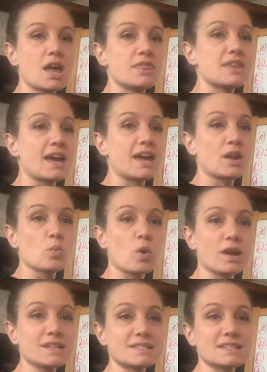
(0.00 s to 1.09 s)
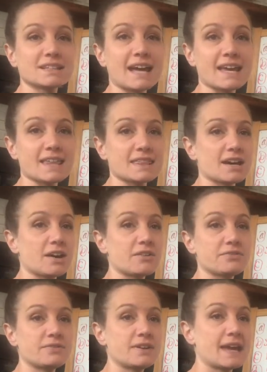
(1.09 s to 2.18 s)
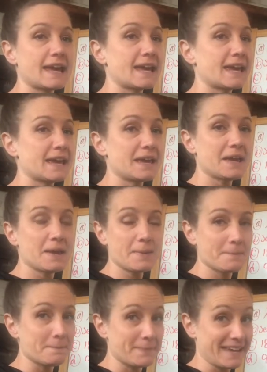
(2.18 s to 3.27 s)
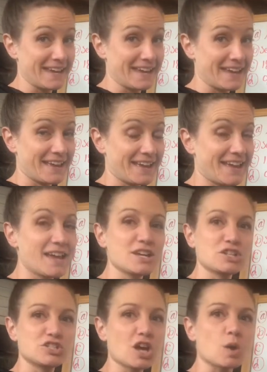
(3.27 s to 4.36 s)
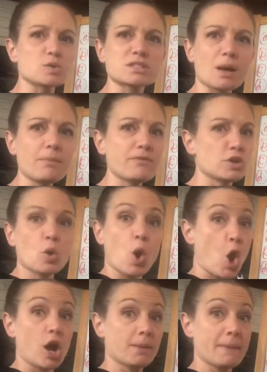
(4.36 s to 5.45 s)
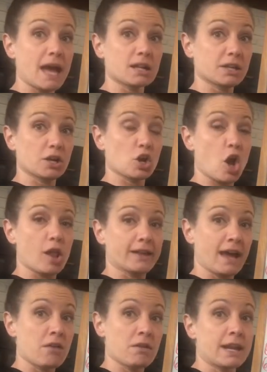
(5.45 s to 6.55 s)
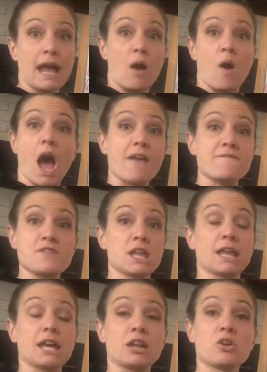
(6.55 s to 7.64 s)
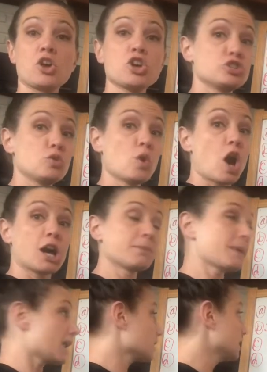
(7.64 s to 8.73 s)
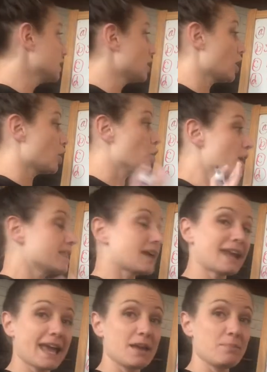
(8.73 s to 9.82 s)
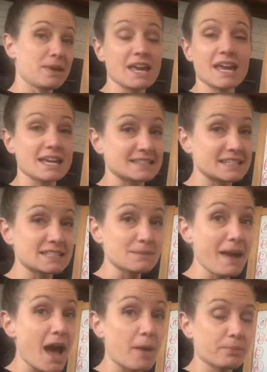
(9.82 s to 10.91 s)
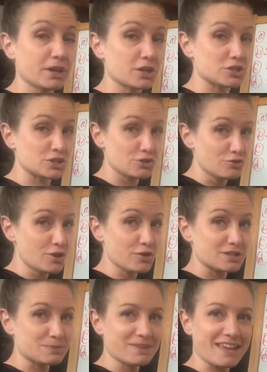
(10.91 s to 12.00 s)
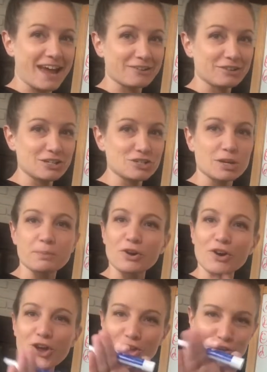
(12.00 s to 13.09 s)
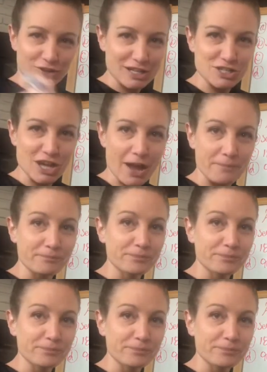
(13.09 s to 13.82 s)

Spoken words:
Then what is the length of AB? So some of you automatically are calling out right now. I feel it. You automatically know that AB is this amount because you know this Pythagorean triple. Great job.